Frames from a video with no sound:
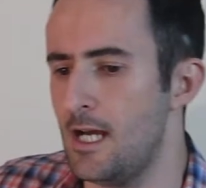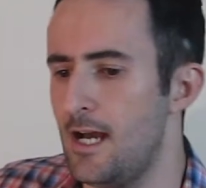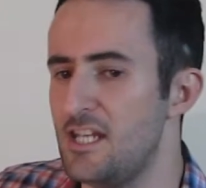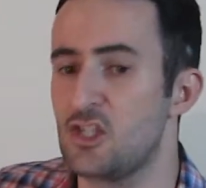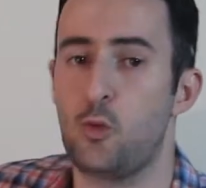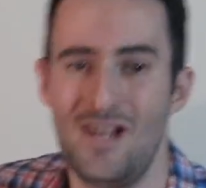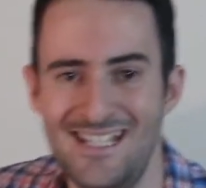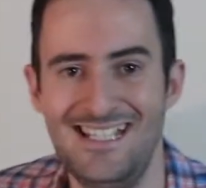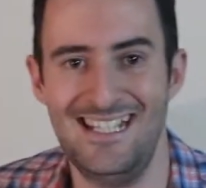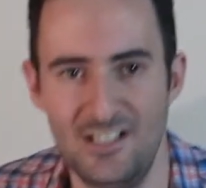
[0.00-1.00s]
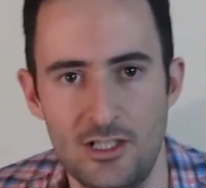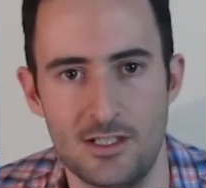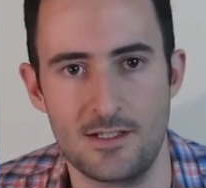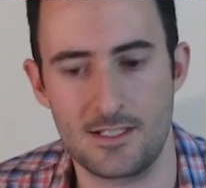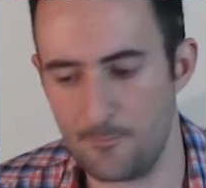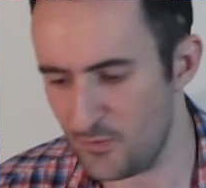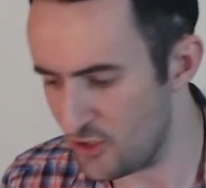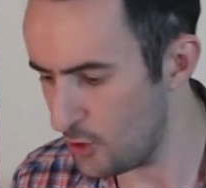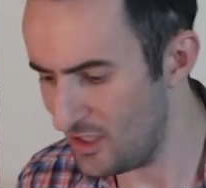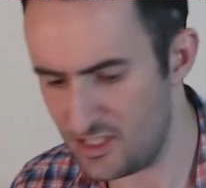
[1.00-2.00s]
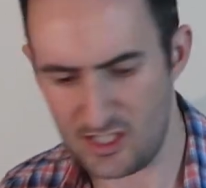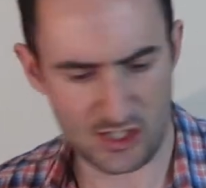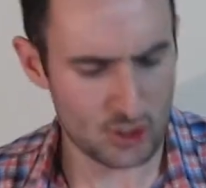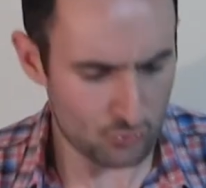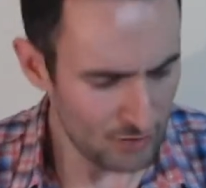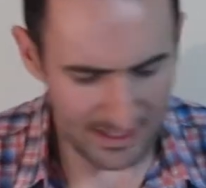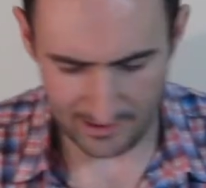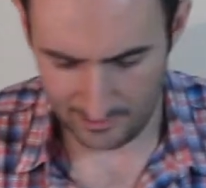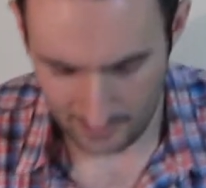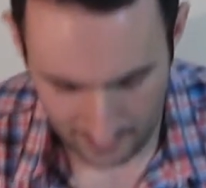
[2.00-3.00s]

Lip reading: It's 20 inches. So it's the screen.